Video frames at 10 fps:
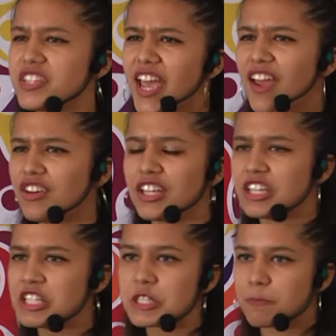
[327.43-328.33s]
daring
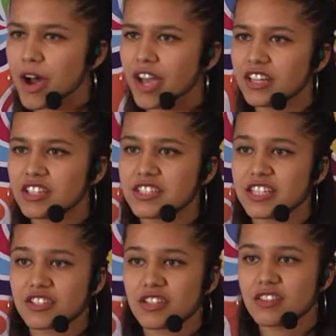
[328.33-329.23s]
and inspiring
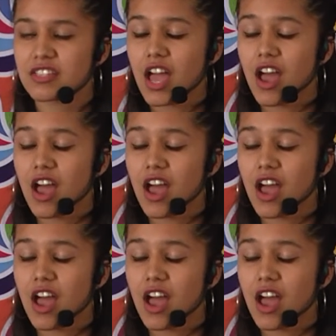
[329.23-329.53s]
teachers,